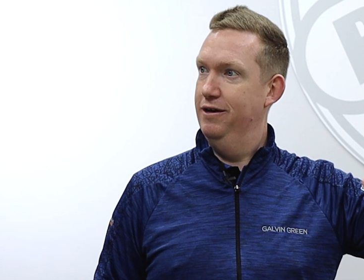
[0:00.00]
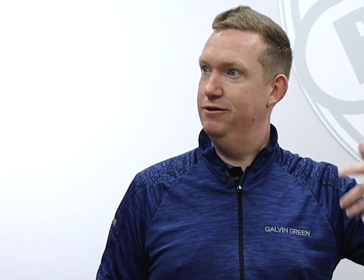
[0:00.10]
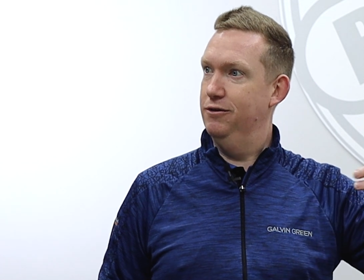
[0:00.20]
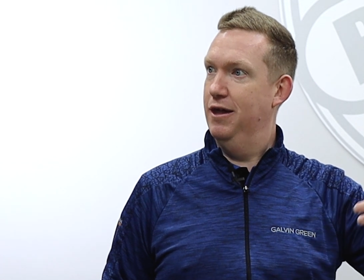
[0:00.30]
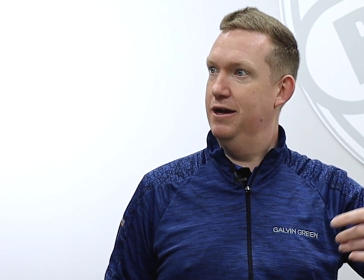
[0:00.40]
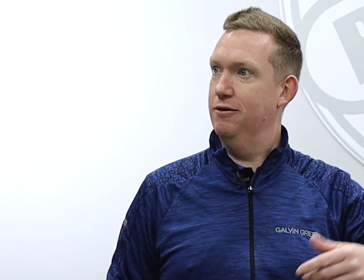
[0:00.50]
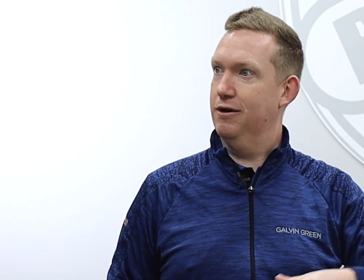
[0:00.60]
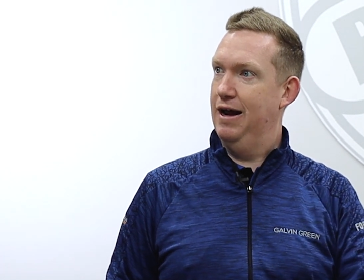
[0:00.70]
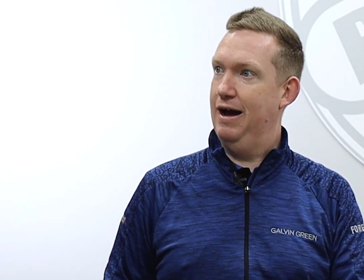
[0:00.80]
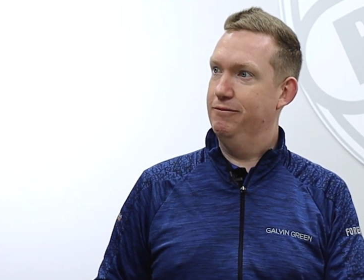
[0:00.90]
So then you
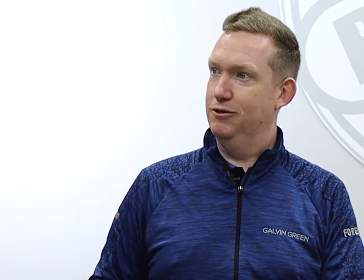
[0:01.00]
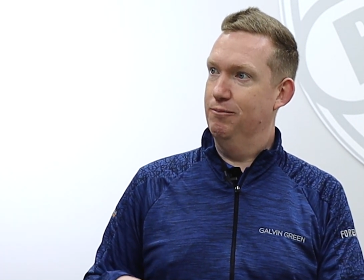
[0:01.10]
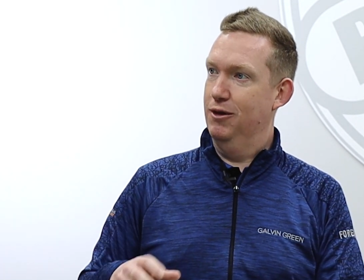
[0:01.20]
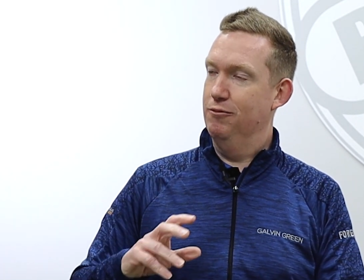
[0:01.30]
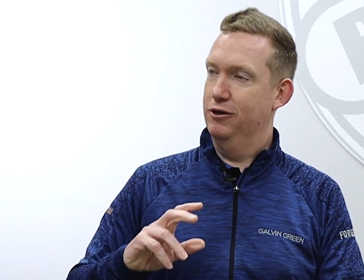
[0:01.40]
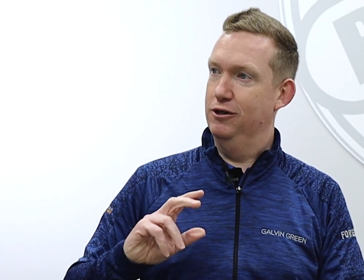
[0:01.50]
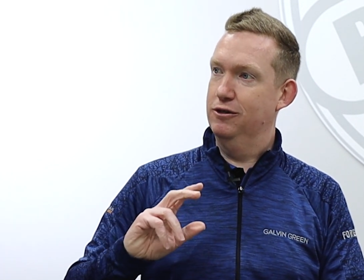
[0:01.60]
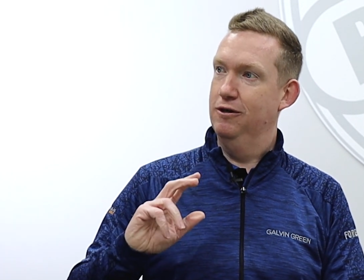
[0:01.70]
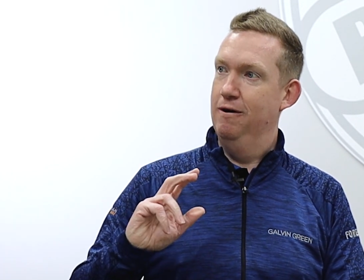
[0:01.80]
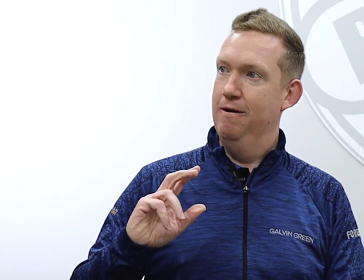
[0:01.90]
can have something which
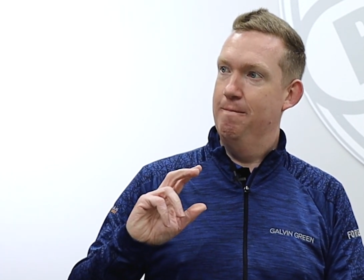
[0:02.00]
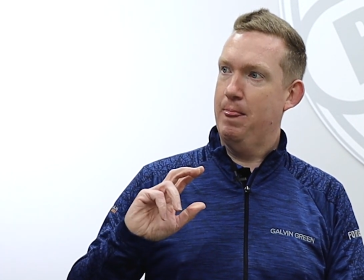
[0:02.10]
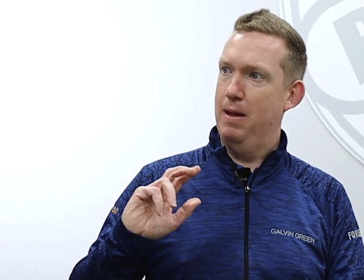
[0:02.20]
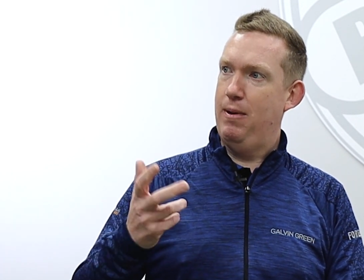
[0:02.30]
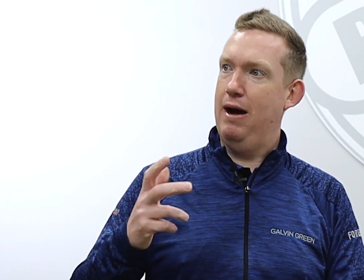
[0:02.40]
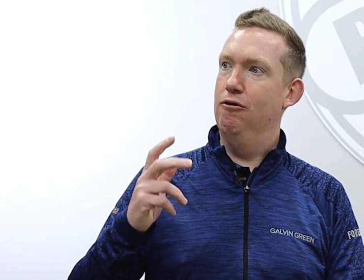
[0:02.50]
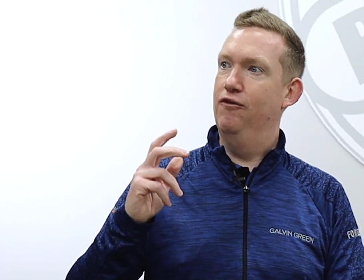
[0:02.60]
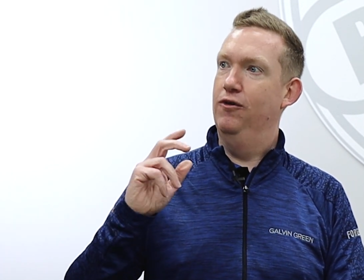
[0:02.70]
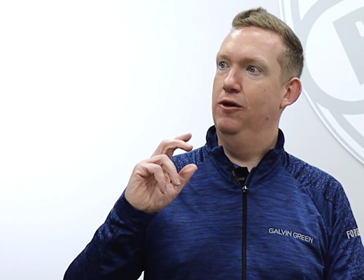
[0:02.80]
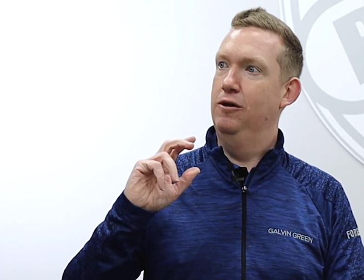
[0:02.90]
is
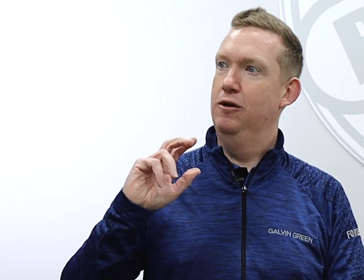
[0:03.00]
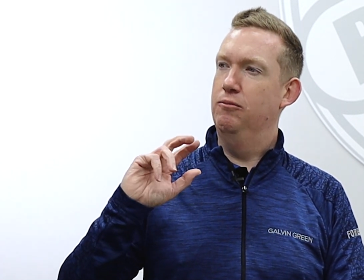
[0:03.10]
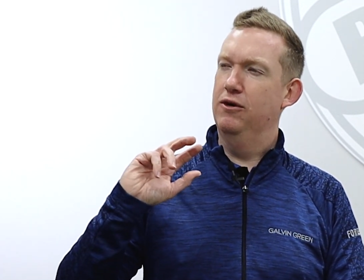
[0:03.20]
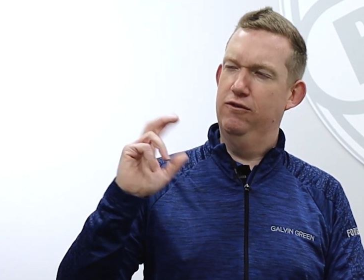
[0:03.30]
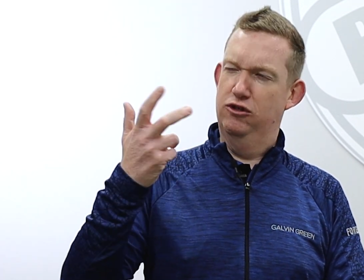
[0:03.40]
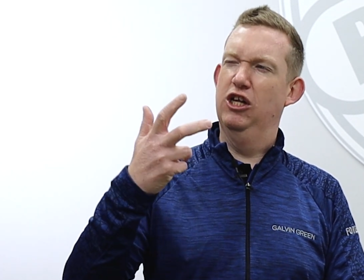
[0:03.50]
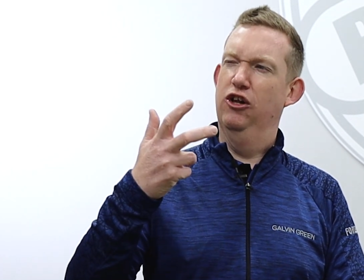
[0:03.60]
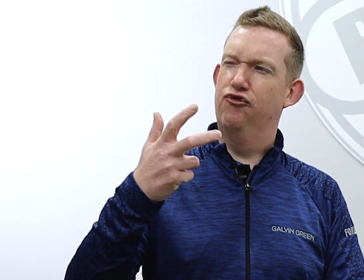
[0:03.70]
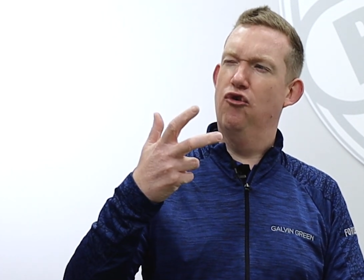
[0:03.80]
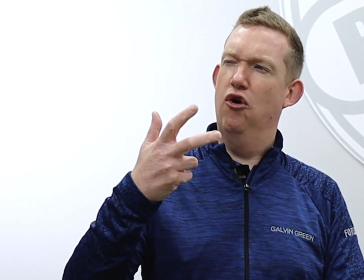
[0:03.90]
powerful, but if you
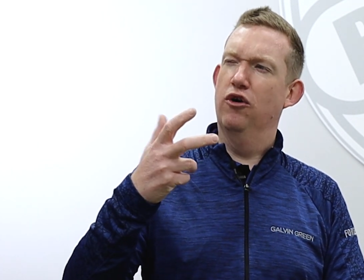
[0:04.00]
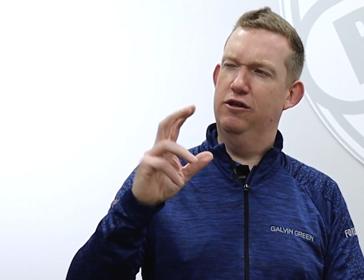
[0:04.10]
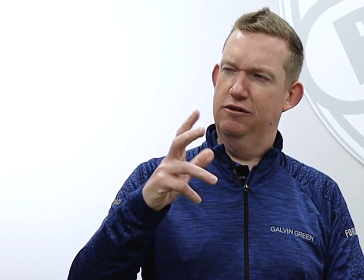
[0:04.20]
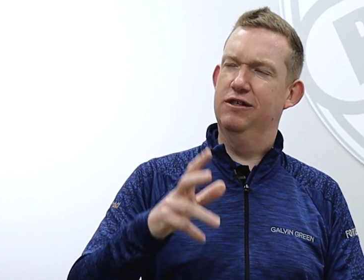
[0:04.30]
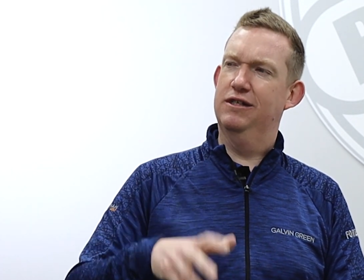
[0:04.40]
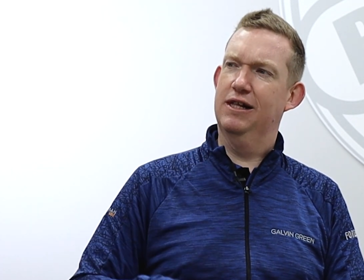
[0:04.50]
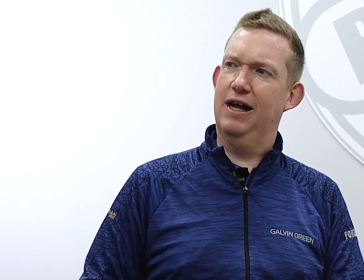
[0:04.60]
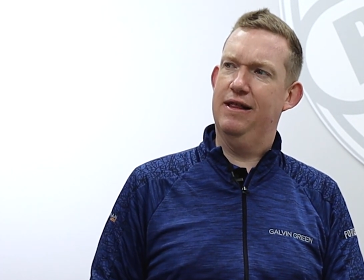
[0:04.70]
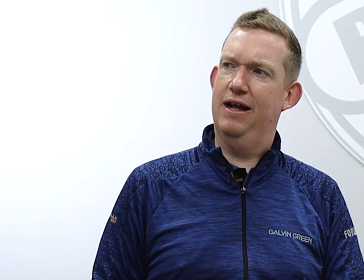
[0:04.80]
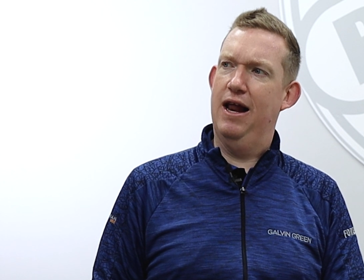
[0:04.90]
still draw it, you can still
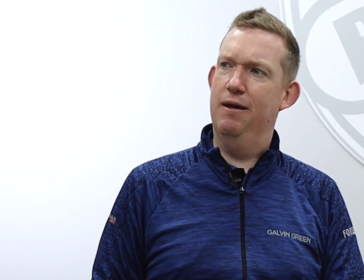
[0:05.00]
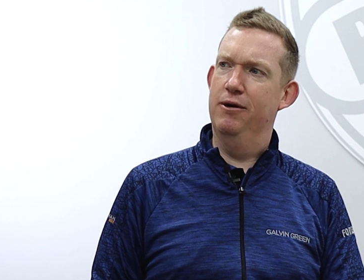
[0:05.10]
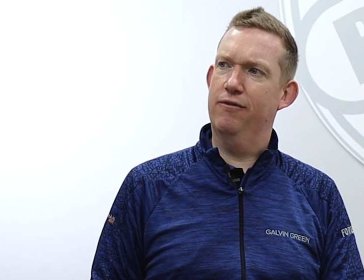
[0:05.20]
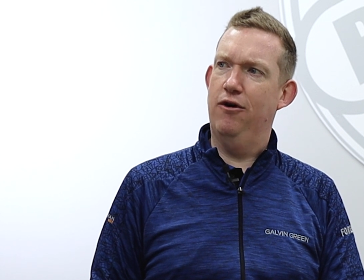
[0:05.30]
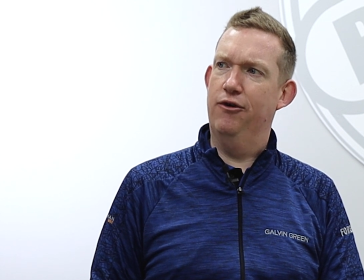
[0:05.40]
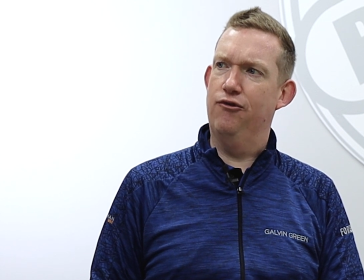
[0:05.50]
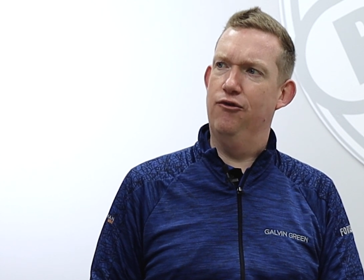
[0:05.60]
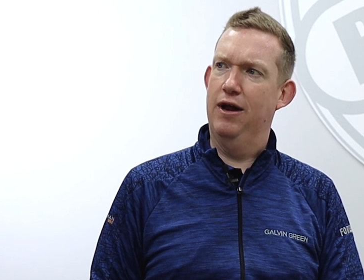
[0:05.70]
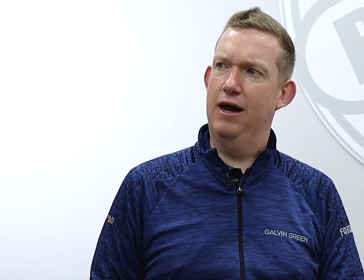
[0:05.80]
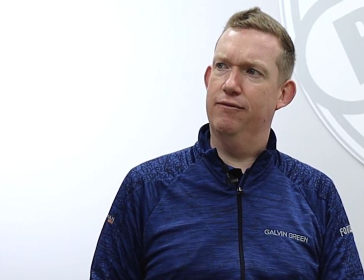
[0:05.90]
get that element of
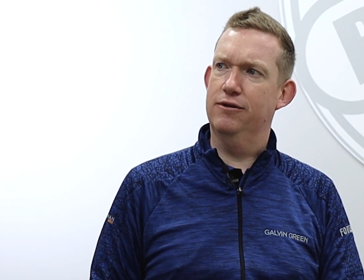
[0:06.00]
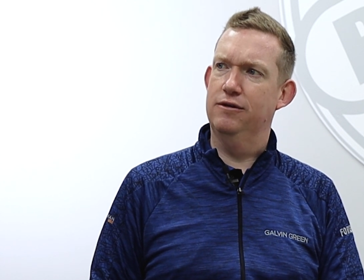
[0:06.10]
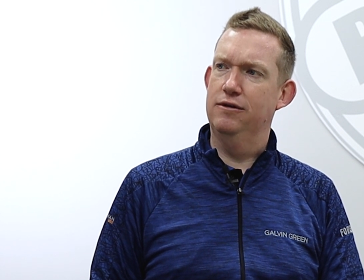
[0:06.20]
control out of it.